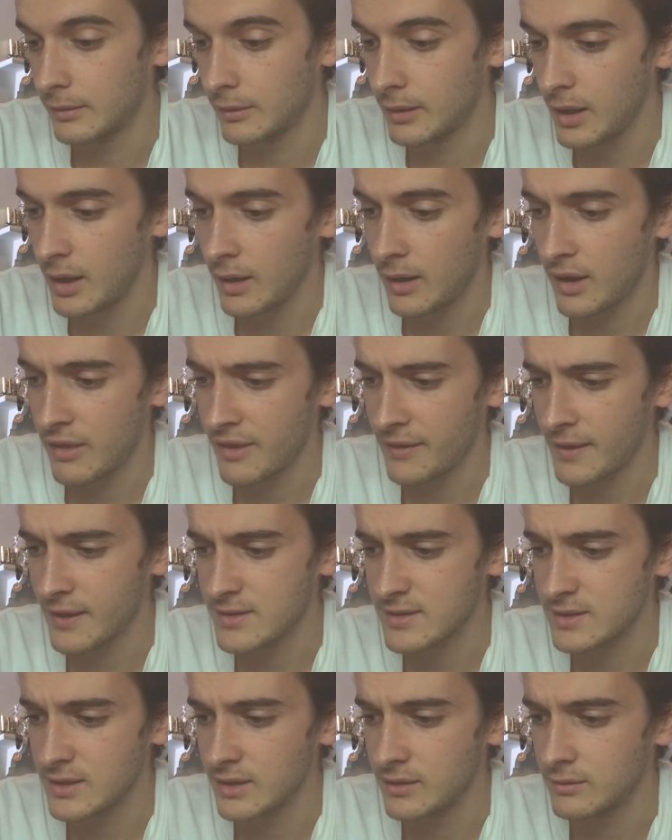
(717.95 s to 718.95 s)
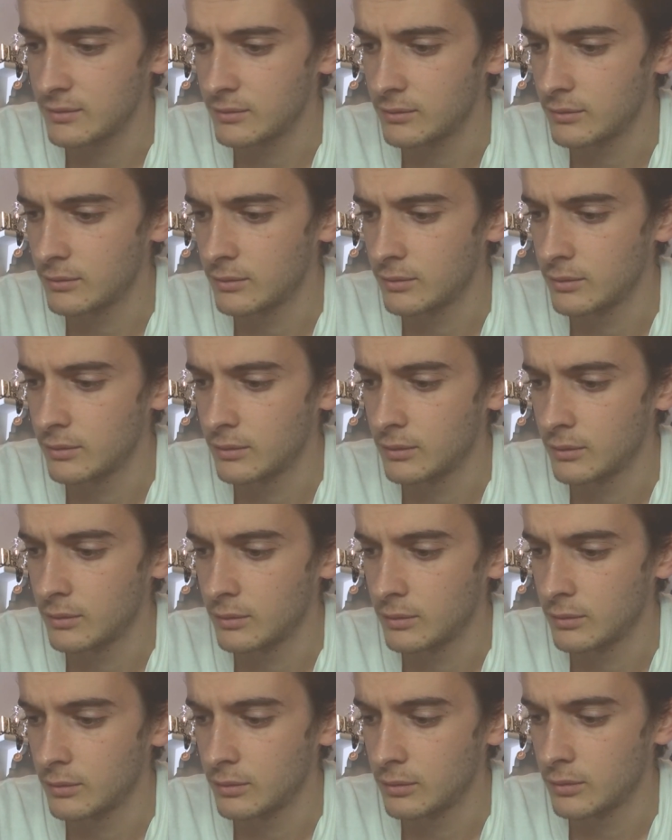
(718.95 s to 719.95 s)
Yeah, I think that's it.
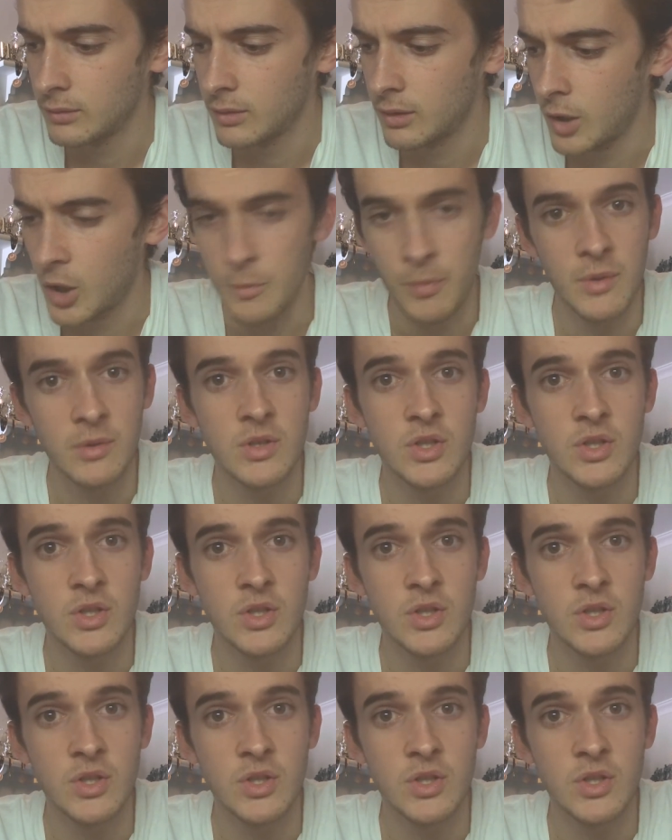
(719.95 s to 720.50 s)
Hope you